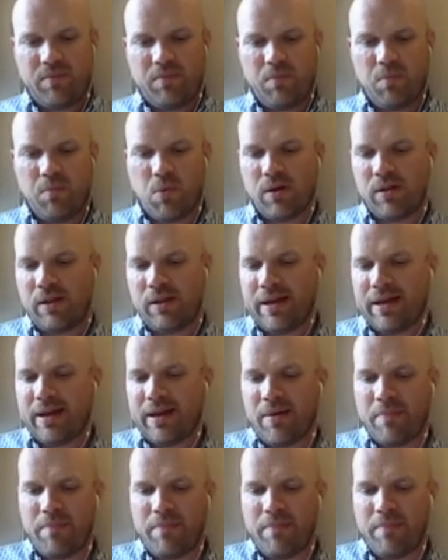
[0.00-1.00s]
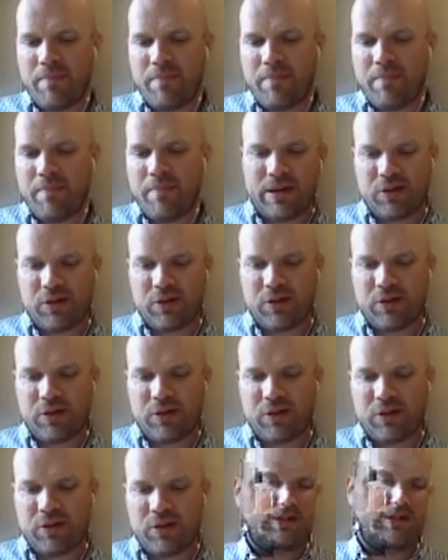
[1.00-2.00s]
more like
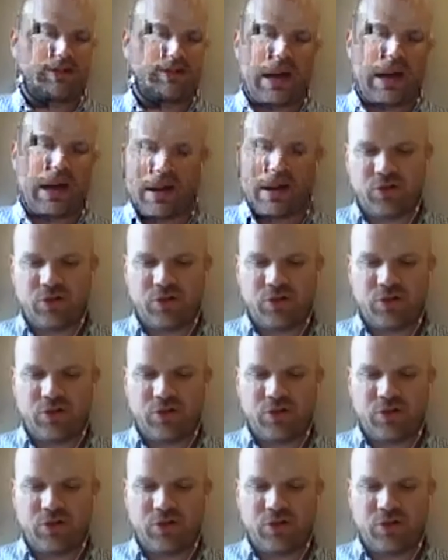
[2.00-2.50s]
habitual